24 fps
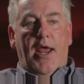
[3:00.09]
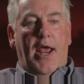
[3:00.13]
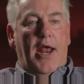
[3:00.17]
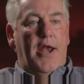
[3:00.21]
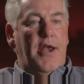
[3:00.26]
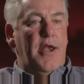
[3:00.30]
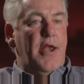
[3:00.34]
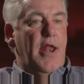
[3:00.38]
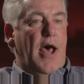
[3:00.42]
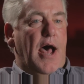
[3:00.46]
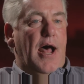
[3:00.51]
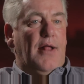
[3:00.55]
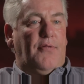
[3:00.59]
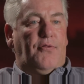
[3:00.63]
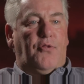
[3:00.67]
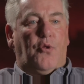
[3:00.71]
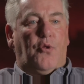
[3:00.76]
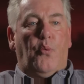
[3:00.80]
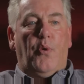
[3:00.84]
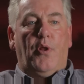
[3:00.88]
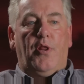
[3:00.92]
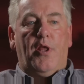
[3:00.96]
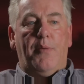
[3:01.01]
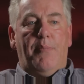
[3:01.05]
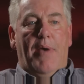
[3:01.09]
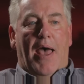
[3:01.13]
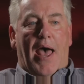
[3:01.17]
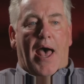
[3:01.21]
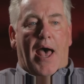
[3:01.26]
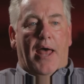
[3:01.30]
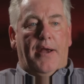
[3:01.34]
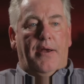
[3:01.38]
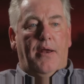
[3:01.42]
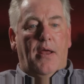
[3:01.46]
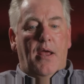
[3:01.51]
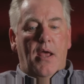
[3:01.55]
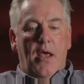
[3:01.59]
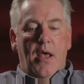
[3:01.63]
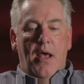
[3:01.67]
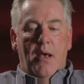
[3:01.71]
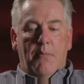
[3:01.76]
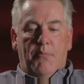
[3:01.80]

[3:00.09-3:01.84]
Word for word: and not really bad,